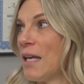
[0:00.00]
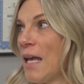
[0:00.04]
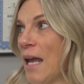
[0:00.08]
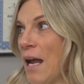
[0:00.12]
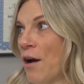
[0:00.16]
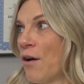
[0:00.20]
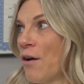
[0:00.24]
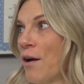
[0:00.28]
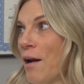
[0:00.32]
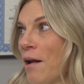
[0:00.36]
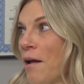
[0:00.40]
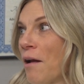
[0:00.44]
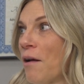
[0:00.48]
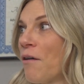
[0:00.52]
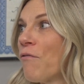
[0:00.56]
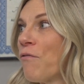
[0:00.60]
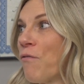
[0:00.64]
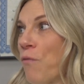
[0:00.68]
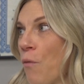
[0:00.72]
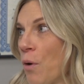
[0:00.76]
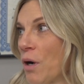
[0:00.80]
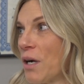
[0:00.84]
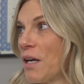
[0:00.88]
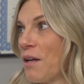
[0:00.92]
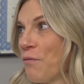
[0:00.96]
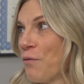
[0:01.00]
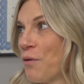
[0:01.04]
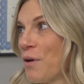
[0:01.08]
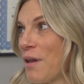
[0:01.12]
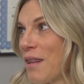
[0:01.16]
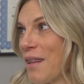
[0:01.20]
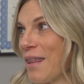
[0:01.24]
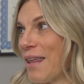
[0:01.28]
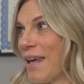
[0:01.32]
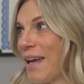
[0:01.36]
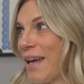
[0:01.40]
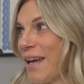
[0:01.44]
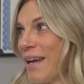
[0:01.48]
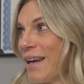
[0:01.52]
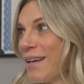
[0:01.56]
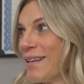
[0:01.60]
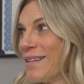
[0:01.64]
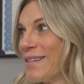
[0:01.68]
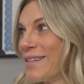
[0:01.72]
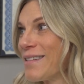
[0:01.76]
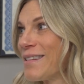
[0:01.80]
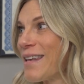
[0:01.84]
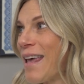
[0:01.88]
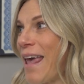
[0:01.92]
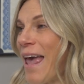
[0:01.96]
carrying 4 different
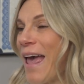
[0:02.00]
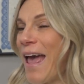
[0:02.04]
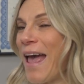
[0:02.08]
things,